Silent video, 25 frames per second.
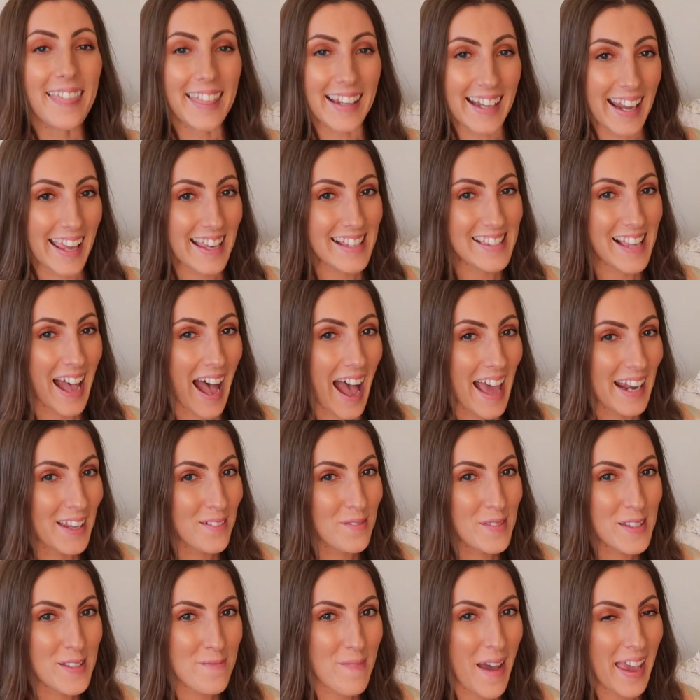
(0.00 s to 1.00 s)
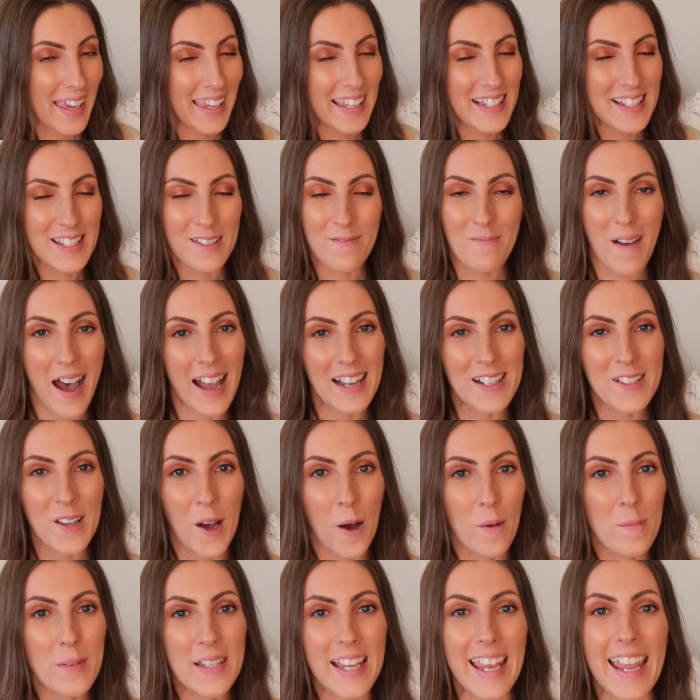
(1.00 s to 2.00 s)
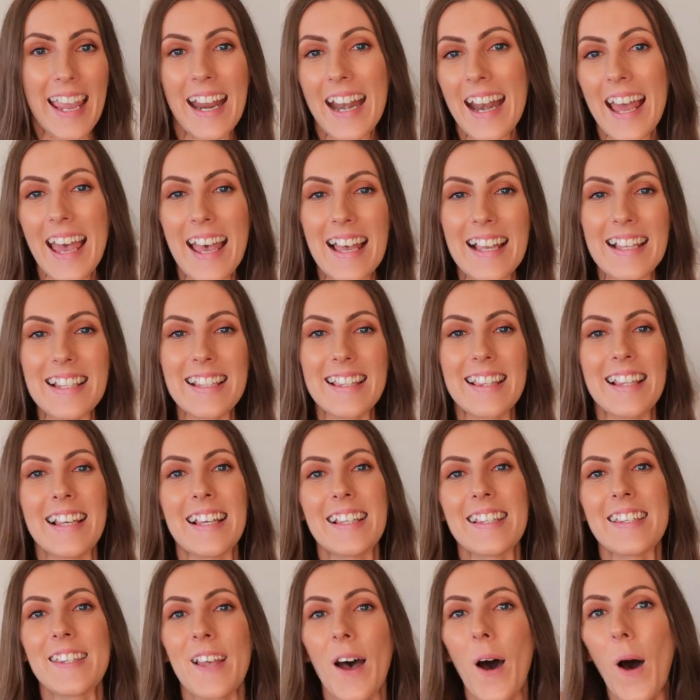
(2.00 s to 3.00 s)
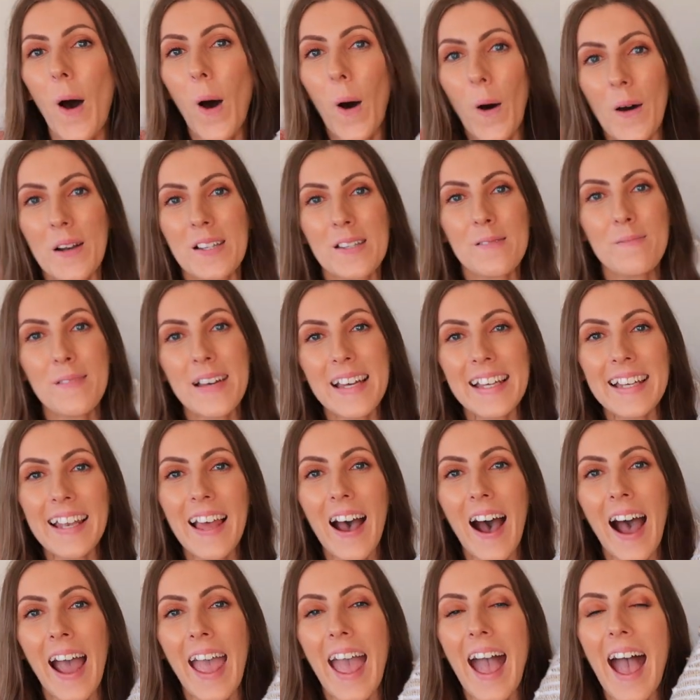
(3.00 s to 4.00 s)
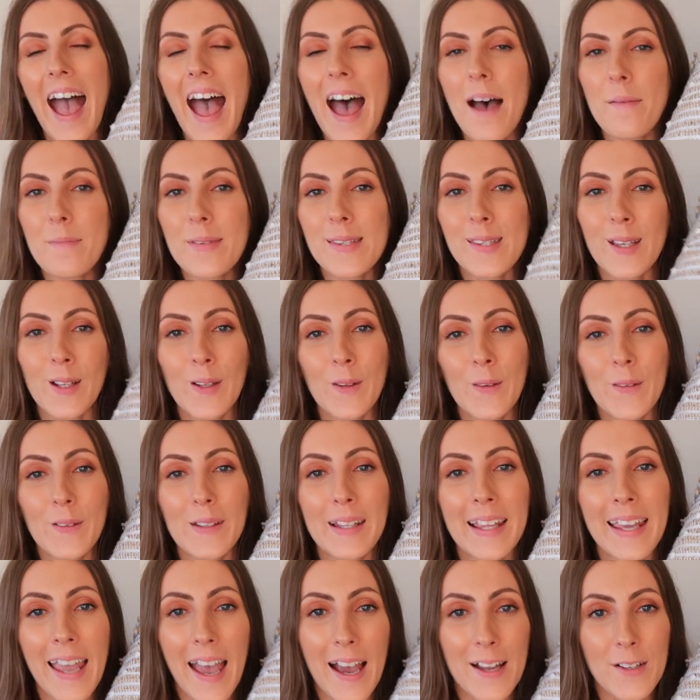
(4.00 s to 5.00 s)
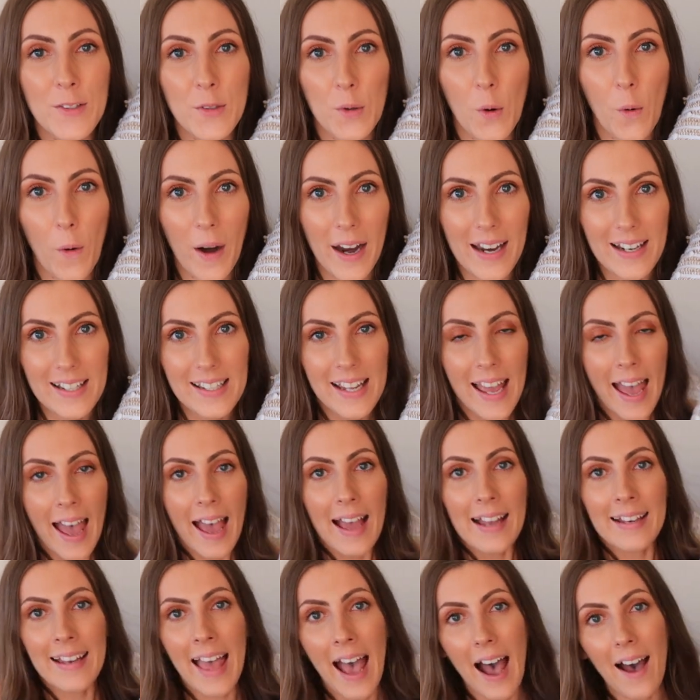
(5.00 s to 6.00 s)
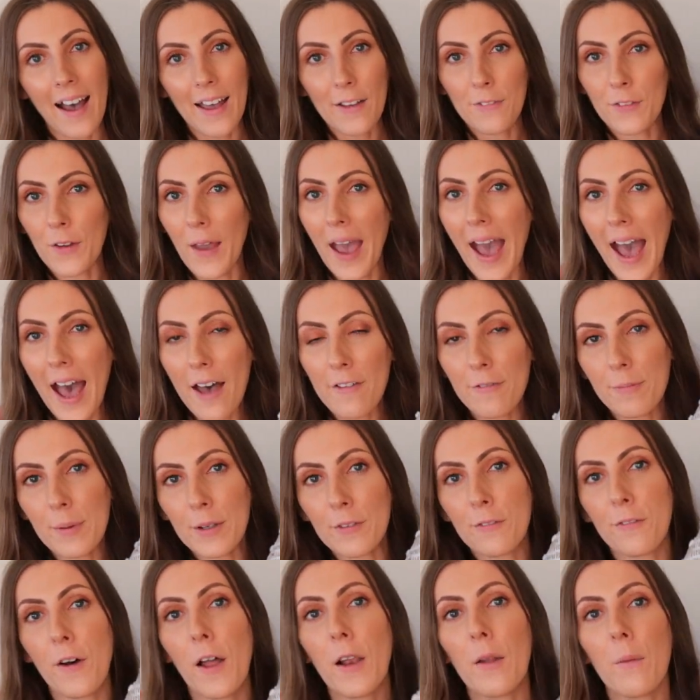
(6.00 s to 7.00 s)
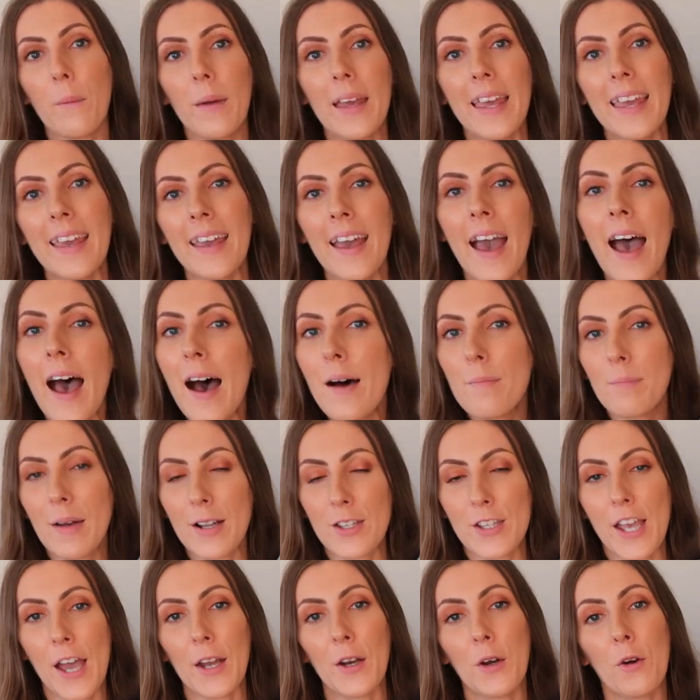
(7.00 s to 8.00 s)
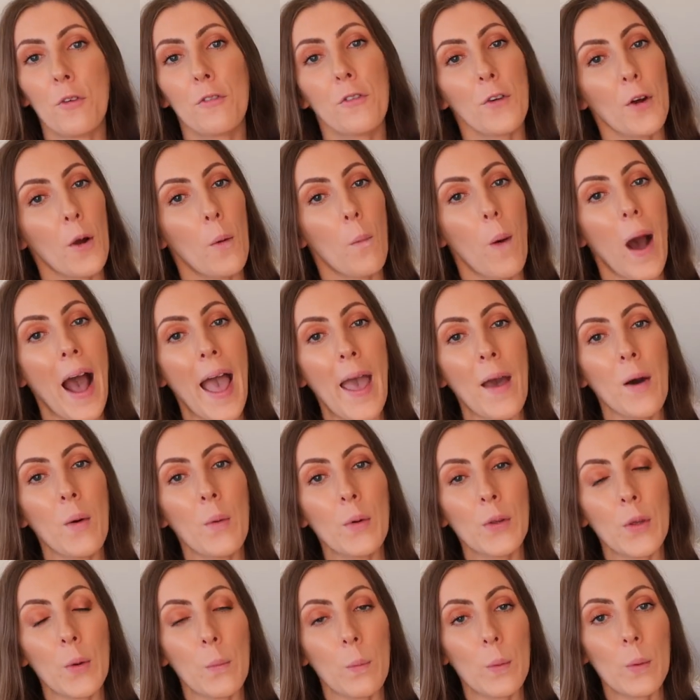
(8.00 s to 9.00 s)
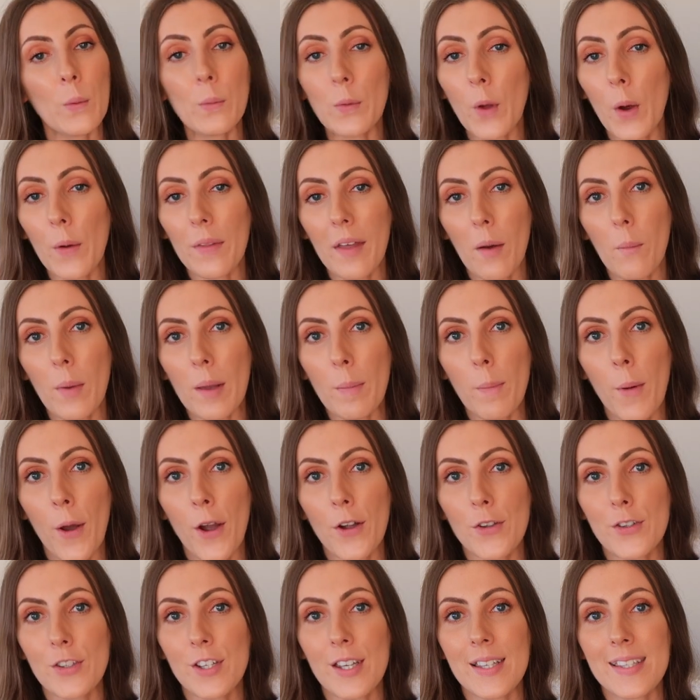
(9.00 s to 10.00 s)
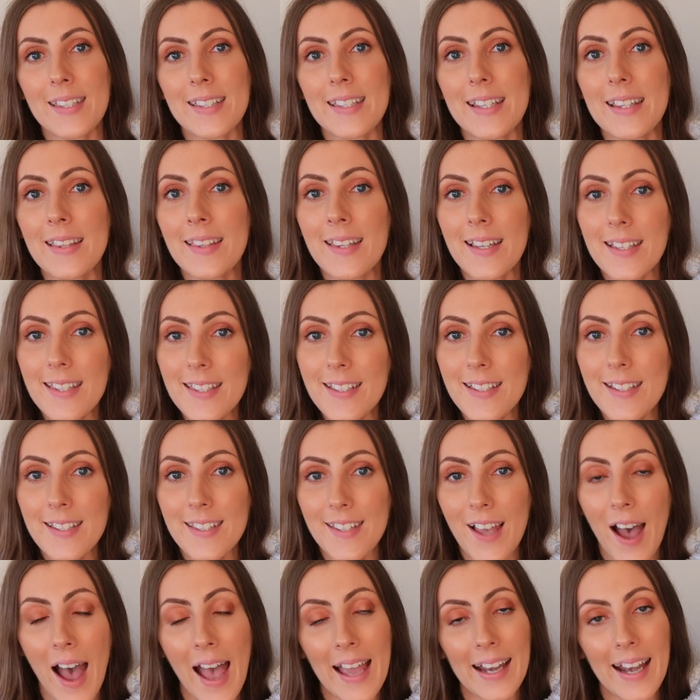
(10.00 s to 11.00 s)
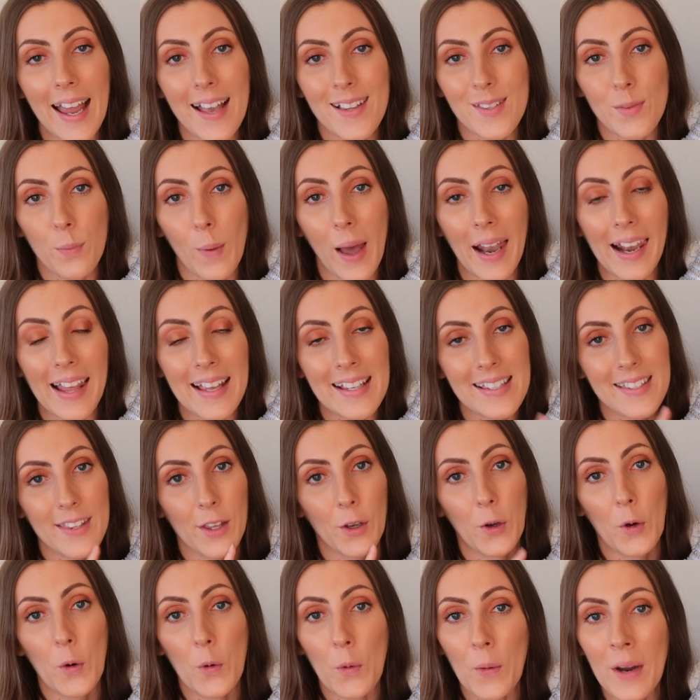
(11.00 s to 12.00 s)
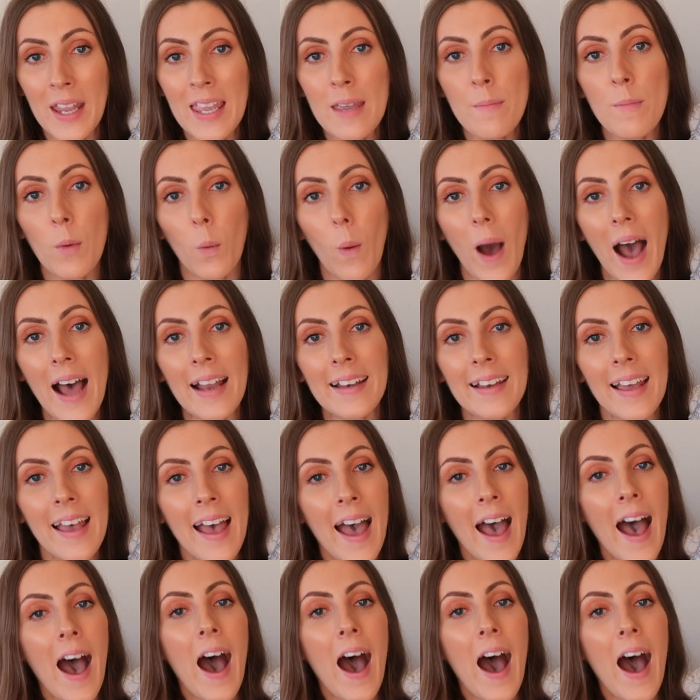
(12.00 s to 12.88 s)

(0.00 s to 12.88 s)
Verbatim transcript: The next item to make it to my top 10 is this ottoman. I absolutely adore it. Now, if you have been following my channel for a while, you will know that we purchased this design as well as the cream one.